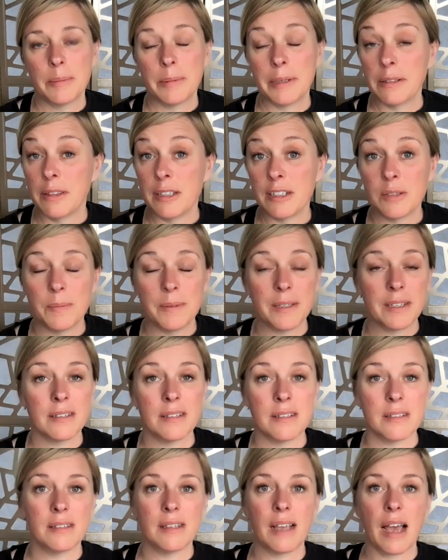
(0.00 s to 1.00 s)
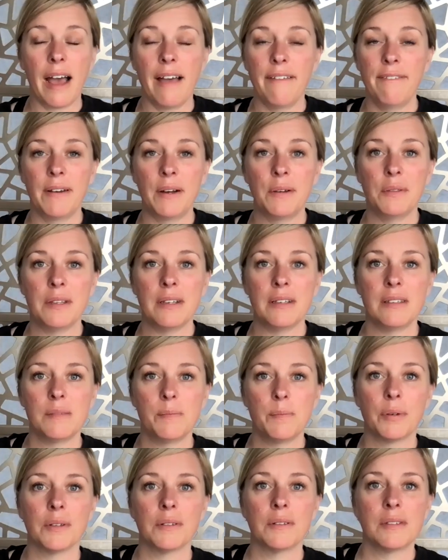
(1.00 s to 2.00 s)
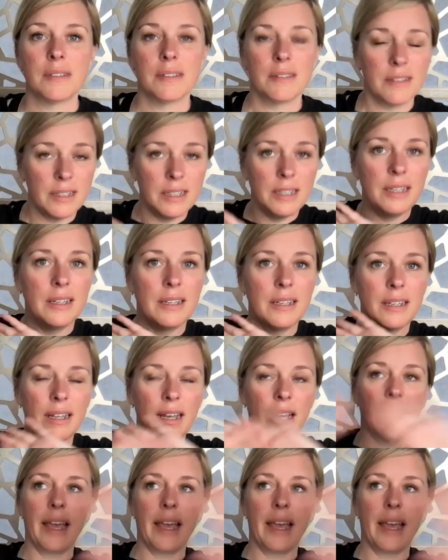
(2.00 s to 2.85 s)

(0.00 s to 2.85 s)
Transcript: about this because I found this personally,